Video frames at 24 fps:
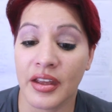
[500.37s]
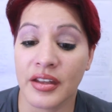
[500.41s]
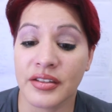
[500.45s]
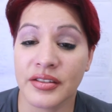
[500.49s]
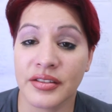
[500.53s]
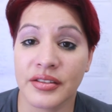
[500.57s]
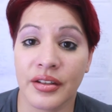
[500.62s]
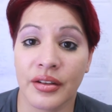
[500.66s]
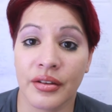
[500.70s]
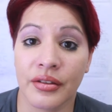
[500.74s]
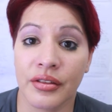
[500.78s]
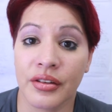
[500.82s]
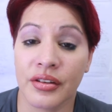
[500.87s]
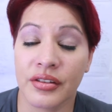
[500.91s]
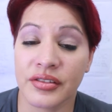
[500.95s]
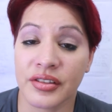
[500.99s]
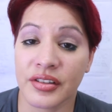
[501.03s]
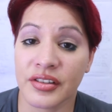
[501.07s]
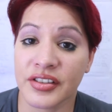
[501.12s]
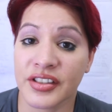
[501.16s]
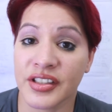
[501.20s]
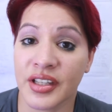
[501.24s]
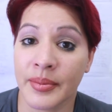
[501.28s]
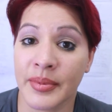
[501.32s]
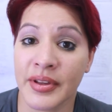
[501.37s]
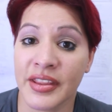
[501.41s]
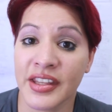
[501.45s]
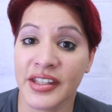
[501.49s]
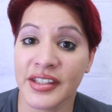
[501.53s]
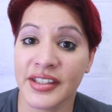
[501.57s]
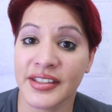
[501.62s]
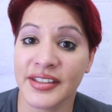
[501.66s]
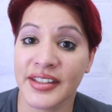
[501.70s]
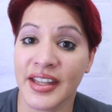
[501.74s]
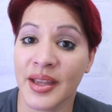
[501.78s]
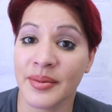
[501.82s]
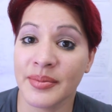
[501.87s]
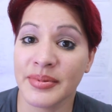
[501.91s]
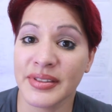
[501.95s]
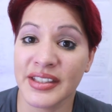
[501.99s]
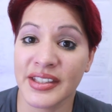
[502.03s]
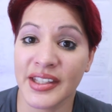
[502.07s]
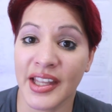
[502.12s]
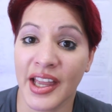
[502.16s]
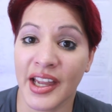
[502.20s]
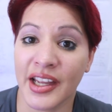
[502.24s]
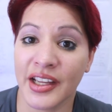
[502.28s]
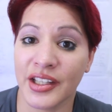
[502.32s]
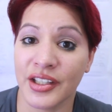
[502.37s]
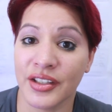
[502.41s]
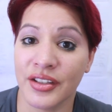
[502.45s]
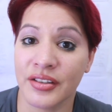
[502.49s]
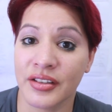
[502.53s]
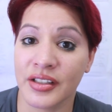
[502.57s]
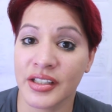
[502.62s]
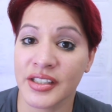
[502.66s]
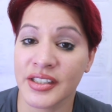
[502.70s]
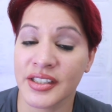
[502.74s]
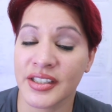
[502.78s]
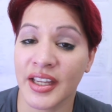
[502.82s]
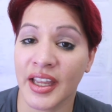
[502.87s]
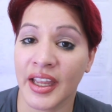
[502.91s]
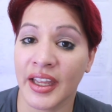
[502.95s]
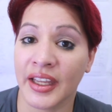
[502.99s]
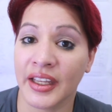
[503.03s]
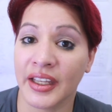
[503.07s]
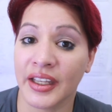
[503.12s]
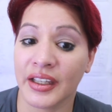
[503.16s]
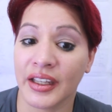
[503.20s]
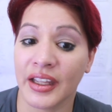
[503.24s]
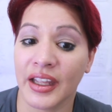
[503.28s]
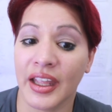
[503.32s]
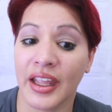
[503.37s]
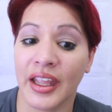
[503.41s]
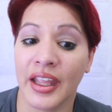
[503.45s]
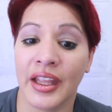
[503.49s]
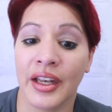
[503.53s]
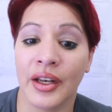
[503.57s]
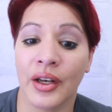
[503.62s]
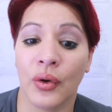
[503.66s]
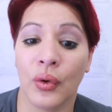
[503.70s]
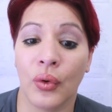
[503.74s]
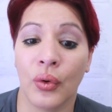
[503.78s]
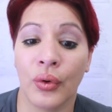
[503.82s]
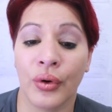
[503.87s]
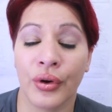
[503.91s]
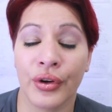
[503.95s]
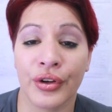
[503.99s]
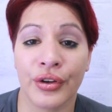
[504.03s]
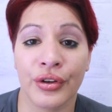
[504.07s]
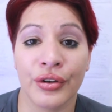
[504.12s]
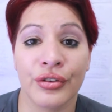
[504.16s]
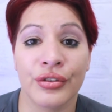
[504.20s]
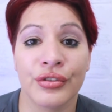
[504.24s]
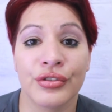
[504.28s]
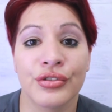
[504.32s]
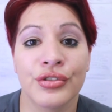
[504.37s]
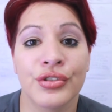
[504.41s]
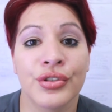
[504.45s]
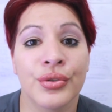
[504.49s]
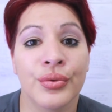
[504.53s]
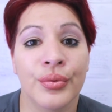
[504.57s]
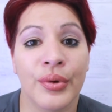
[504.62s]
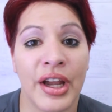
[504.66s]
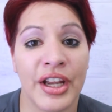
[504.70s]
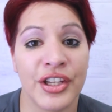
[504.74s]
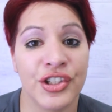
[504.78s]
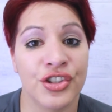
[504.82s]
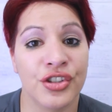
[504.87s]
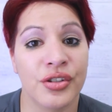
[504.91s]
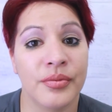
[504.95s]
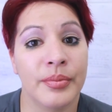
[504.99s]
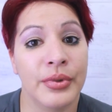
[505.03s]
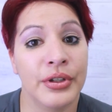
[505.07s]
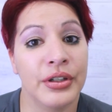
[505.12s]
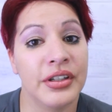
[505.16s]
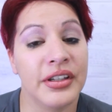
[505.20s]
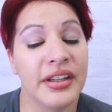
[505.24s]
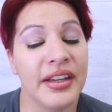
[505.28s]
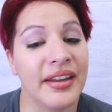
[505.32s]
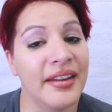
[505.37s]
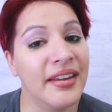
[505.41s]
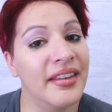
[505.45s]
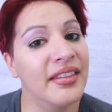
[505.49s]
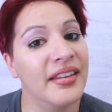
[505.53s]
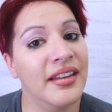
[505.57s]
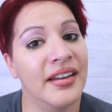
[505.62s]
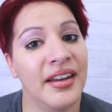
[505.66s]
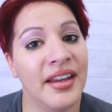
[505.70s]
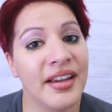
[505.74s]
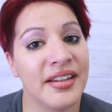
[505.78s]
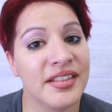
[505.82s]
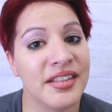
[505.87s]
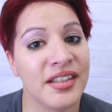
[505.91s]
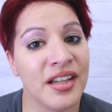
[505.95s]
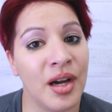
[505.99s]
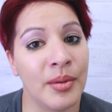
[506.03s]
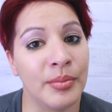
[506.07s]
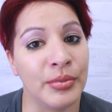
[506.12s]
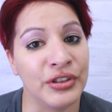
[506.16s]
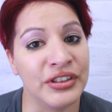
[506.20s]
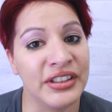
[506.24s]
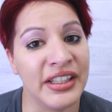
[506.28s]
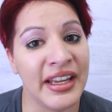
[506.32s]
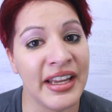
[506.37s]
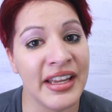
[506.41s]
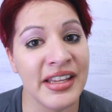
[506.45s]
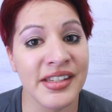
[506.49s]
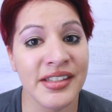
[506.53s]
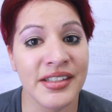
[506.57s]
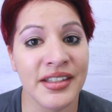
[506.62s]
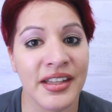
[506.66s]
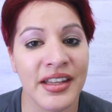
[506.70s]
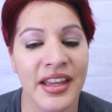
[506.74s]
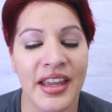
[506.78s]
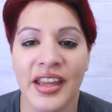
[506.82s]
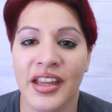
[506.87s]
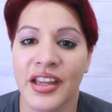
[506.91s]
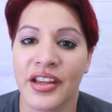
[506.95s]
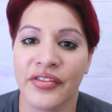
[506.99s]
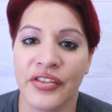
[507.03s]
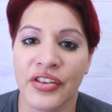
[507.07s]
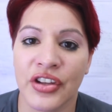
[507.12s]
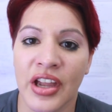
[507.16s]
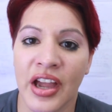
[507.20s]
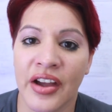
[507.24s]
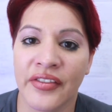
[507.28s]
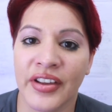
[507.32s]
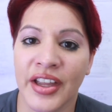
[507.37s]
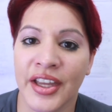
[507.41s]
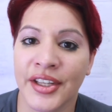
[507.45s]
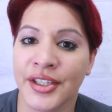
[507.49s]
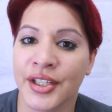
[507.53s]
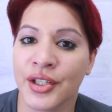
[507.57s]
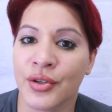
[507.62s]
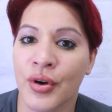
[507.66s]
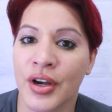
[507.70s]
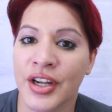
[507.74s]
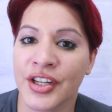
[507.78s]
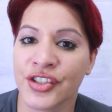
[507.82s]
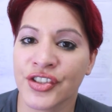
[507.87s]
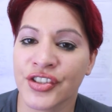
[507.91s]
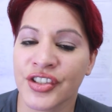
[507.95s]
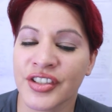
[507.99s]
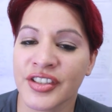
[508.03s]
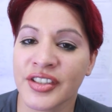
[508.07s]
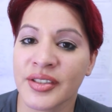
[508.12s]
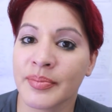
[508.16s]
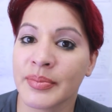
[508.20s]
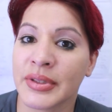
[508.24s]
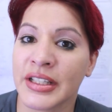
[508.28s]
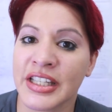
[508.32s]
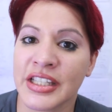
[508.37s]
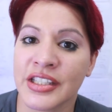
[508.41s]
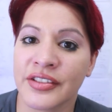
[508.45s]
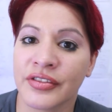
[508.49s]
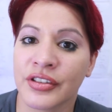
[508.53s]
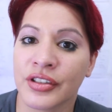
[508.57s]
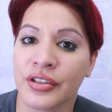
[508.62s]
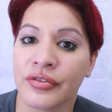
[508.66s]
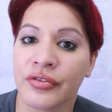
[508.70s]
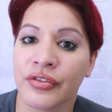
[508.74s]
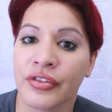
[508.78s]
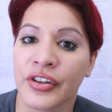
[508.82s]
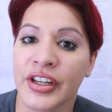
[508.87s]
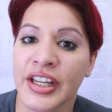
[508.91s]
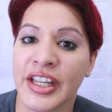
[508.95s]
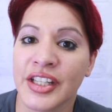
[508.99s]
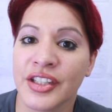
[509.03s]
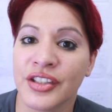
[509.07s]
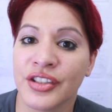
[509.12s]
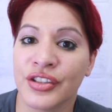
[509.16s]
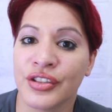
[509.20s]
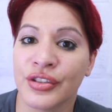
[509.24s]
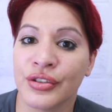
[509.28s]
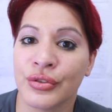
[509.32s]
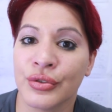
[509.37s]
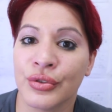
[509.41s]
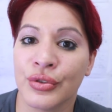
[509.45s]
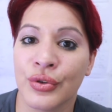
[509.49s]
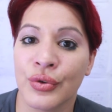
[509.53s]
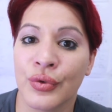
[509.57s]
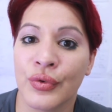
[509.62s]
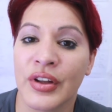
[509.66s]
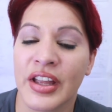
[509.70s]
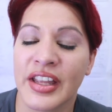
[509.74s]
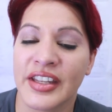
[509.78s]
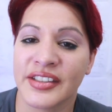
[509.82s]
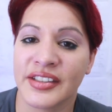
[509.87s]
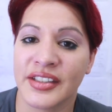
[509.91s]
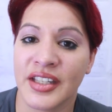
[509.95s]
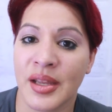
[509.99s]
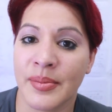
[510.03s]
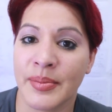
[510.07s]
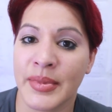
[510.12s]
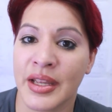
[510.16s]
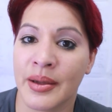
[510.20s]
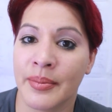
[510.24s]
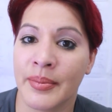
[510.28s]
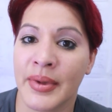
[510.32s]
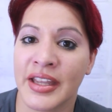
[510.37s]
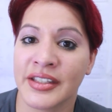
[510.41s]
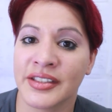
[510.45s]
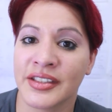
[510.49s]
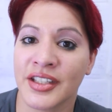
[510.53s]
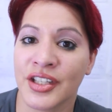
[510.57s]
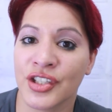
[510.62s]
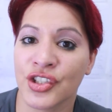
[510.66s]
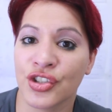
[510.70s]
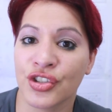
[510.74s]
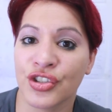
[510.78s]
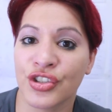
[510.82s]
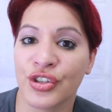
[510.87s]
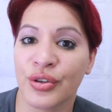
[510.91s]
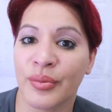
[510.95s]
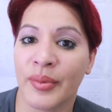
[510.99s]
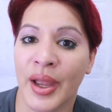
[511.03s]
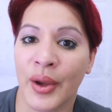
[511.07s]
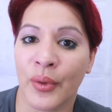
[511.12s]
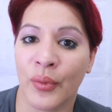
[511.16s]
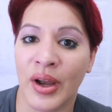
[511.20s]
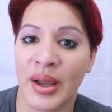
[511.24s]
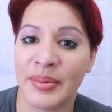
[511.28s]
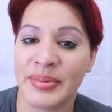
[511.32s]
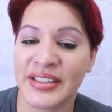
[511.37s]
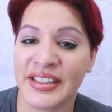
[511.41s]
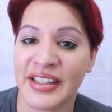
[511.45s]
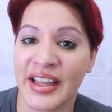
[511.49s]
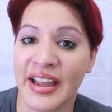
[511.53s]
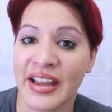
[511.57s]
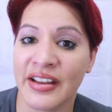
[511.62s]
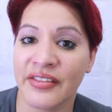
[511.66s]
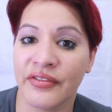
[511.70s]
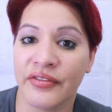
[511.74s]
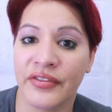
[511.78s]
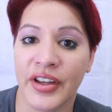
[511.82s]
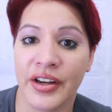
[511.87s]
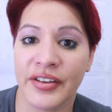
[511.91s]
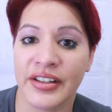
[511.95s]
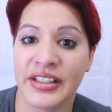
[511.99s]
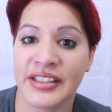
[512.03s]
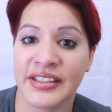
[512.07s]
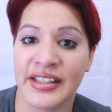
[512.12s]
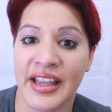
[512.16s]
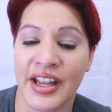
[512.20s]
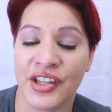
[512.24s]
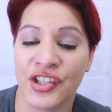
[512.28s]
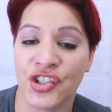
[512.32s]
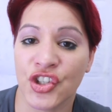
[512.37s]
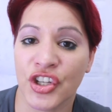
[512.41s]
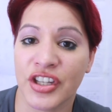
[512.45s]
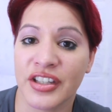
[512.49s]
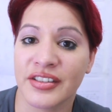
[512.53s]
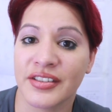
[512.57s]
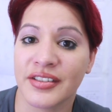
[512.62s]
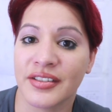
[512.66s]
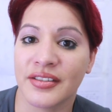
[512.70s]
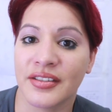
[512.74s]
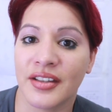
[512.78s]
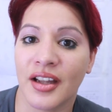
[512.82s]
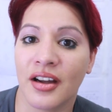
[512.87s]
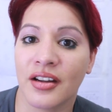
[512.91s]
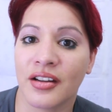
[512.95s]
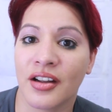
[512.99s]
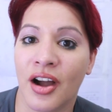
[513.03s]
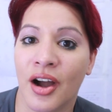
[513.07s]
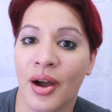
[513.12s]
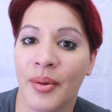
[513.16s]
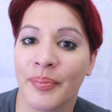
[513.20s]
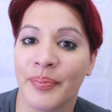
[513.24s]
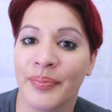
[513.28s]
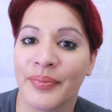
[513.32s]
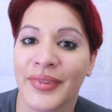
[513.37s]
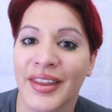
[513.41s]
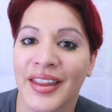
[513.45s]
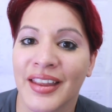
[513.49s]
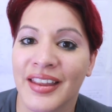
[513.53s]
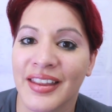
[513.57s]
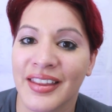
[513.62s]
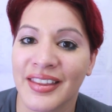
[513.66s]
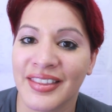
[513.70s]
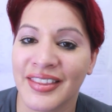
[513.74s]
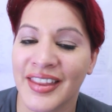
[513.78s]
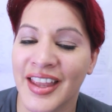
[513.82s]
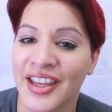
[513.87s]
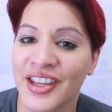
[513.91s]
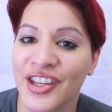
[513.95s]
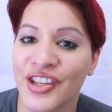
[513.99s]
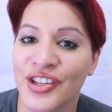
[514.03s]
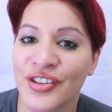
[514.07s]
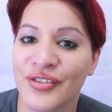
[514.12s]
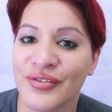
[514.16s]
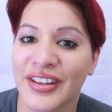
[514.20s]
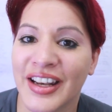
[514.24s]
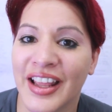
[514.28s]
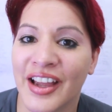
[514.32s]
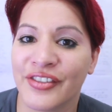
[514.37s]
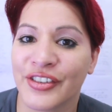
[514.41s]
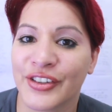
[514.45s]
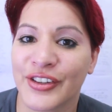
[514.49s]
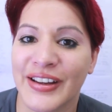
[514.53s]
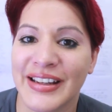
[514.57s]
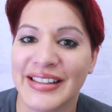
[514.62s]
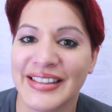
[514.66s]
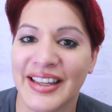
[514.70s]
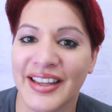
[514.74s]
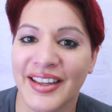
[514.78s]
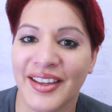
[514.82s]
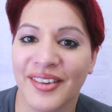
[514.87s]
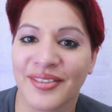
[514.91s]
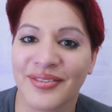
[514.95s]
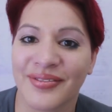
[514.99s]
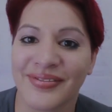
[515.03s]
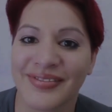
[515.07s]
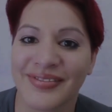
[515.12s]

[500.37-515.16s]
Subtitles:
So those are some of the steps that you can take in order to write your book in the next couple days. If you have any questions, please feel free to send me a message through my website, verasanchez.com. Thank you. Have a great day.